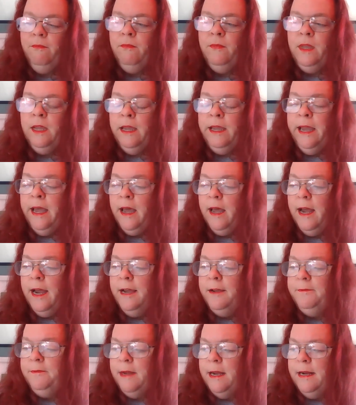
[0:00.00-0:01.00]
Yeah,
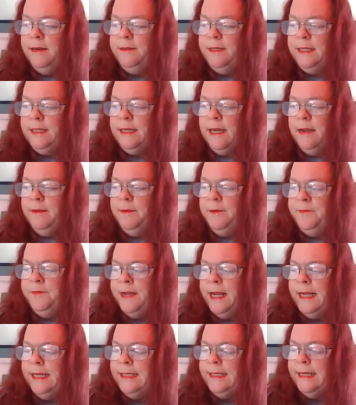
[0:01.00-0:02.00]
I've been
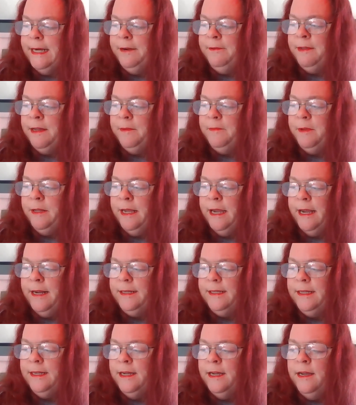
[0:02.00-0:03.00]
fascinated with that
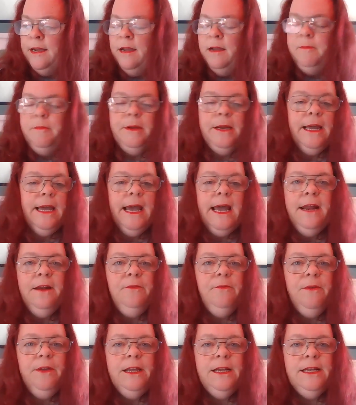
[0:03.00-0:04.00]
plant. But I hadn't
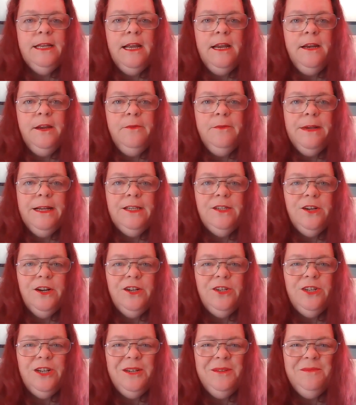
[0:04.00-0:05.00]
really done any research.